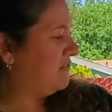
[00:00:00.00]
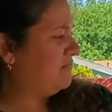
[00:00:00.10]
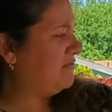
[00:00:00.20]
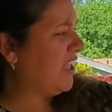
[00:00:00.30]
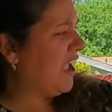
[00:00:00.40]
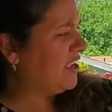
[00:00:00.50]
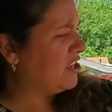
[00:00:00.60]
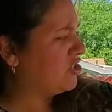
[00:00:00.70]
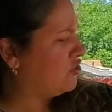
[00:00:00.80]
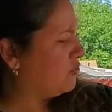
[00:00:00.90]

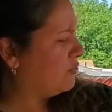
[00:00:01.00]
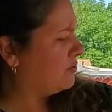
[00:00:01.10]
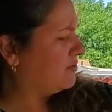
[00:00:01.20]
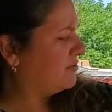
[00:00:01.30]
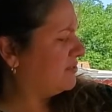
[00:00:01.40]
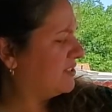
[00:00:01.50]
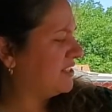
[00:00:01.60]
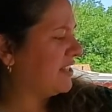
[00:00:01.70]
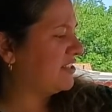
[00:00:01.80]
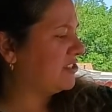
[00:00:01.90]
"Thank you,"
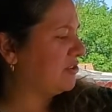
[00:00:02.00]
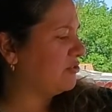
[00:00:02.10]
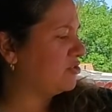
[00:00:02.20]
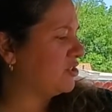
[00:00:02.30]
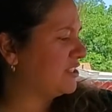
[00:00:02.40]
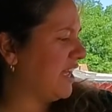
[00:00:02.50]
said the soldiers